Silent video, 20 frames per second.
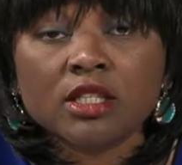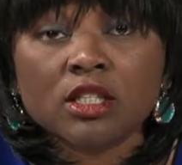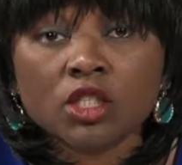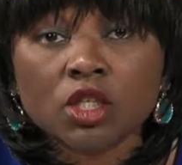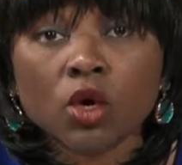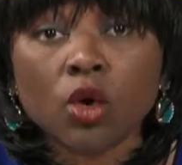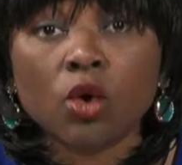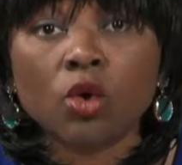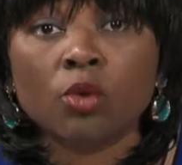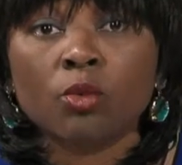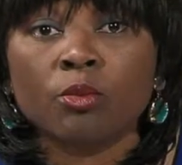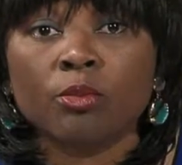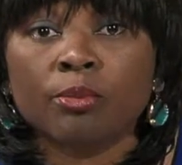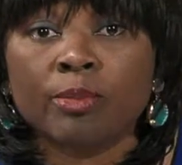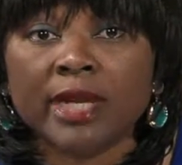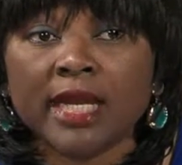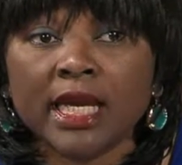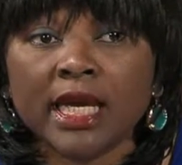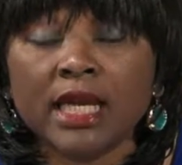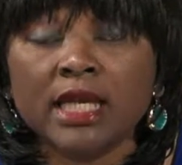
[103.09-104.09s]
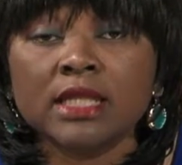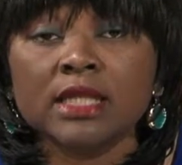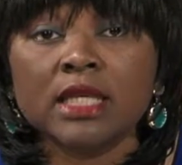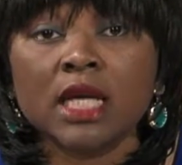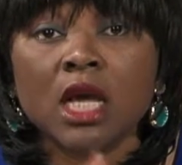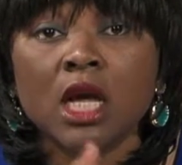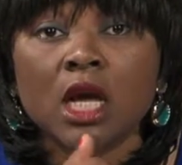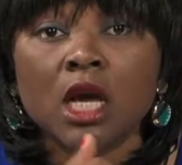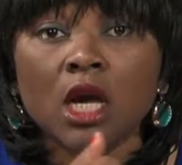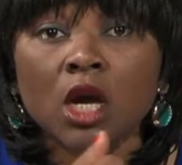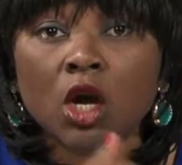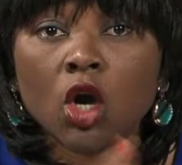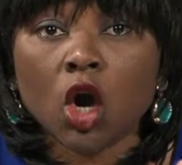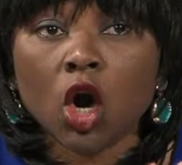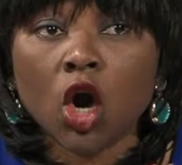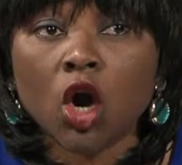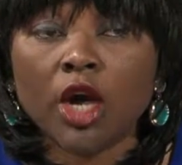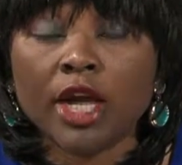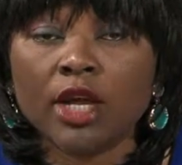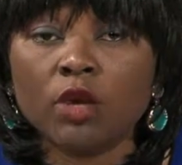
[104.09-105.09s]
So please
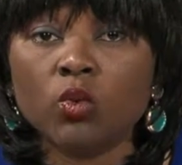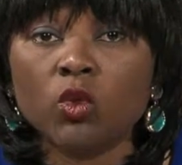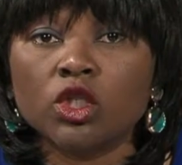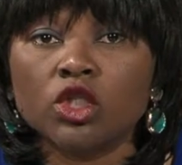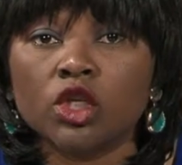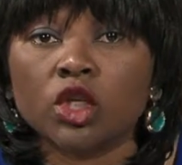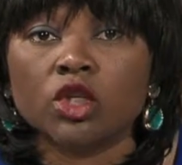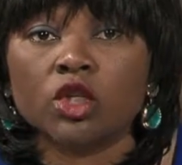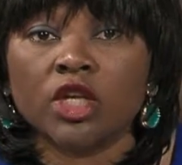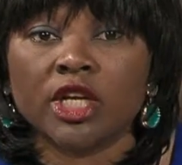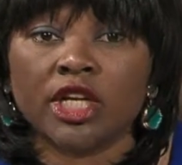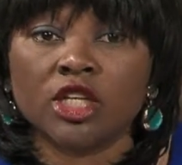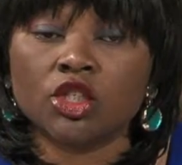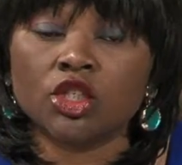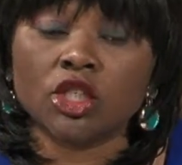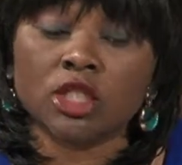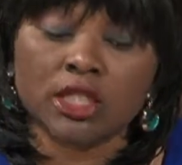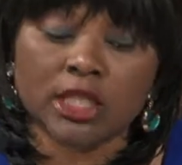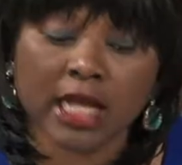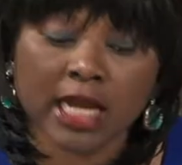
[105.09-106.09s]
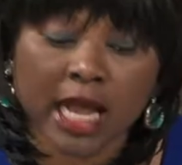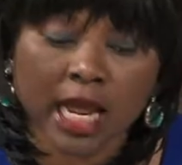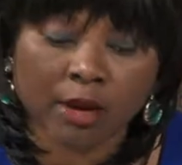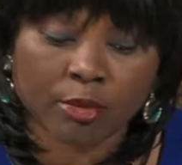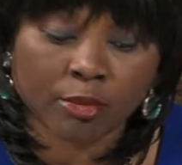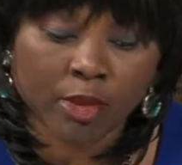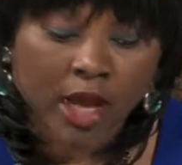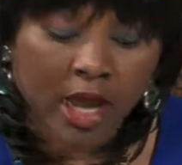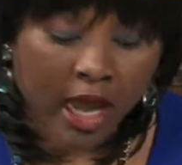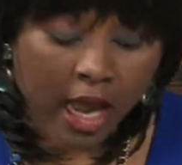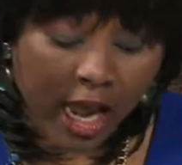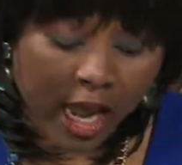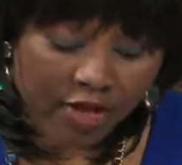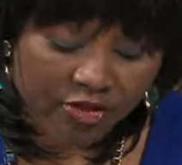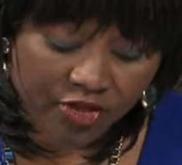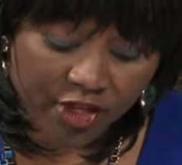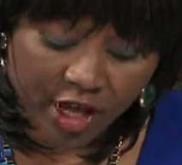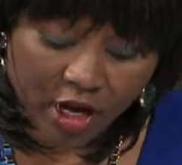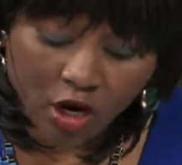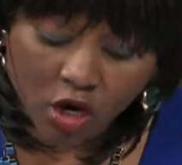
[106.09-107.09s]
call in with your donations, and I I
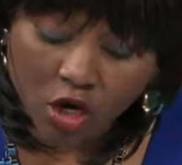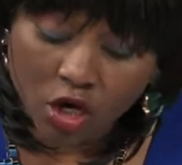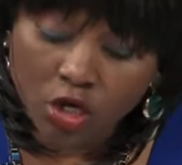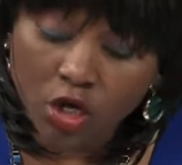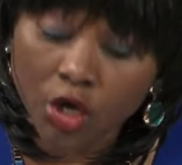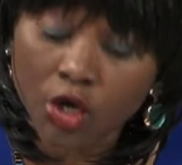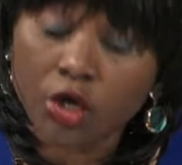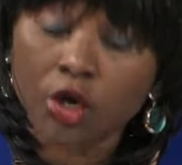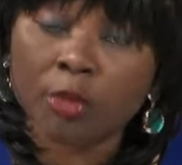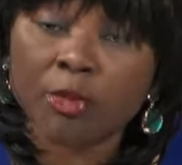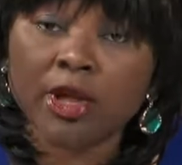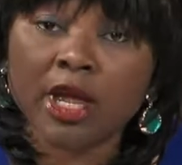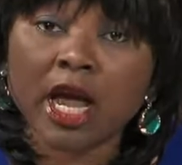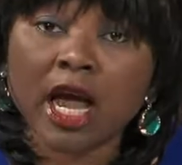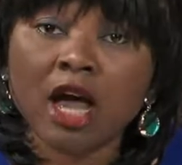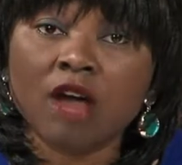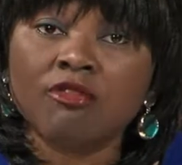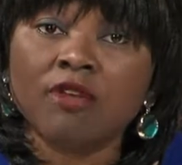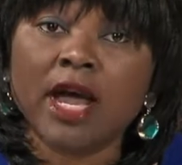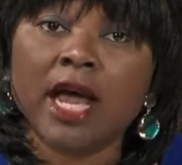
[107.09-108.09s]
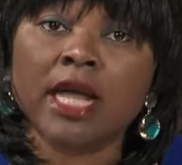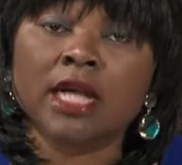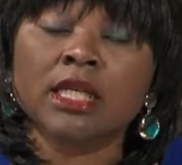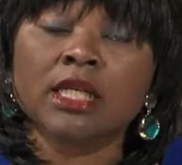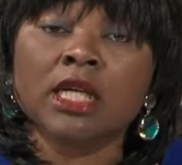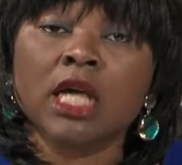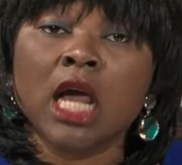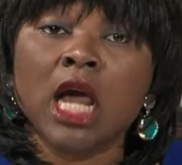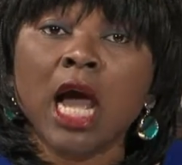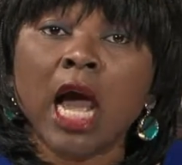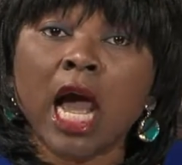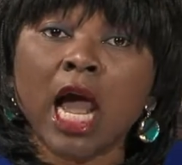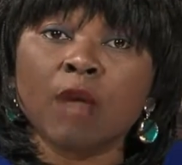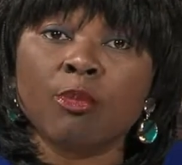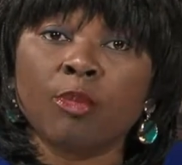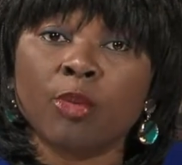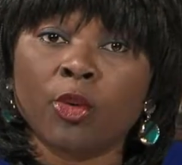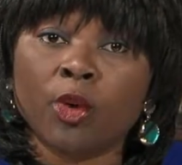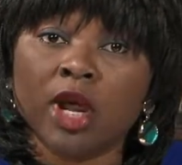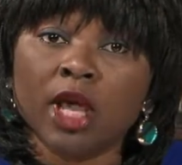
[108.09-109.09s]
thank God on your behalf, and I
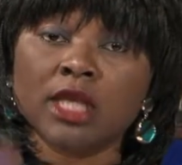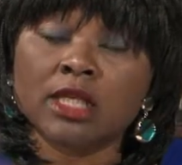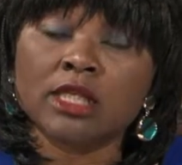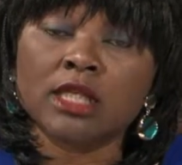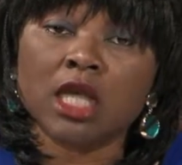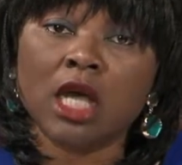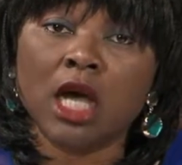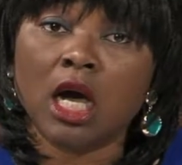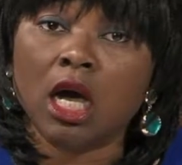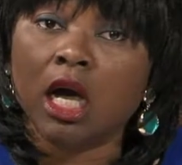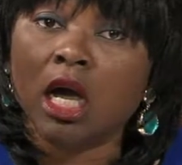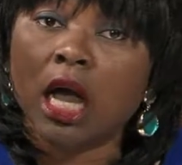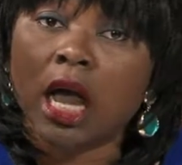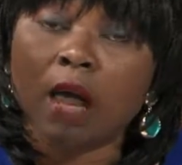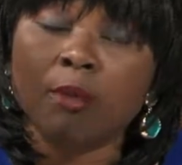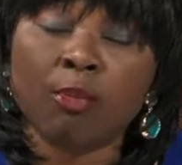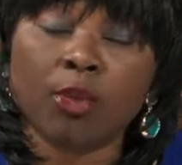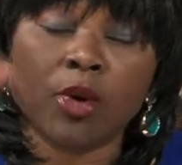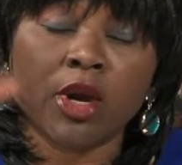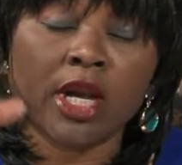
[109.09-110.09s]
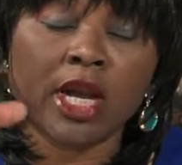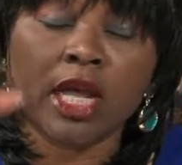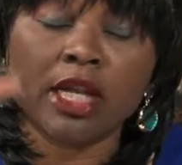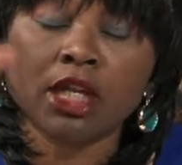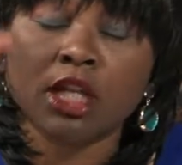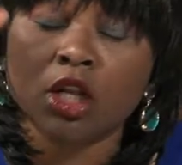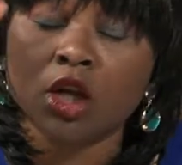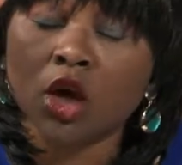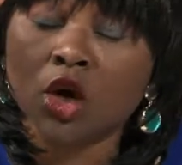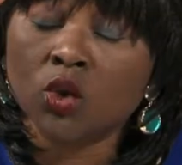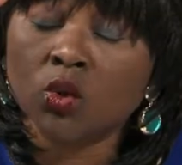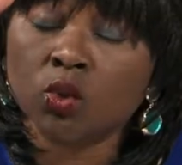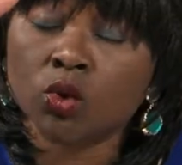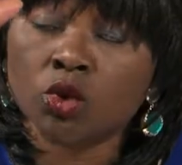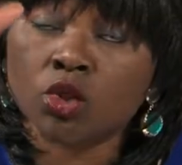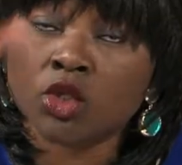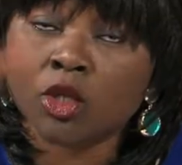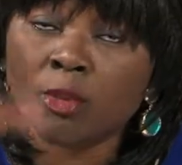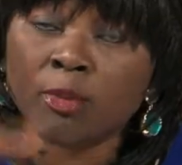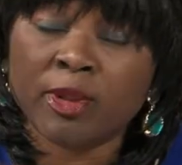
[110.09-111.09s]
praise uh, I pray that the Lord will
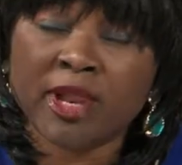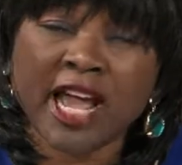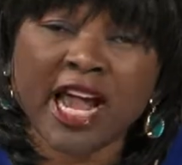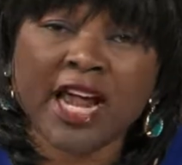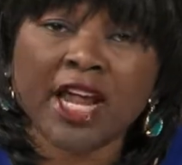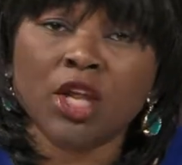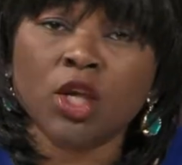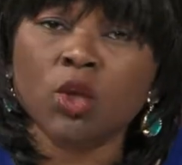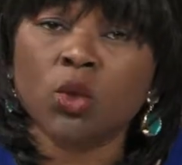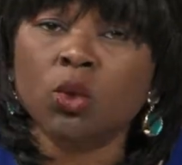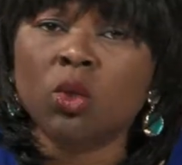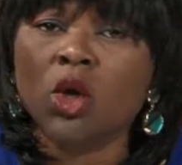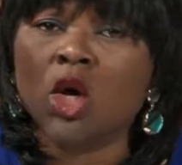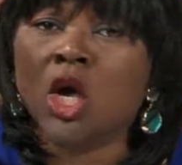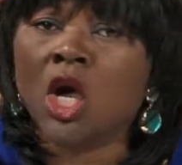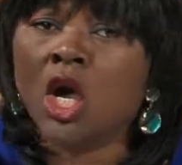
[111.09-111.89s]
supply you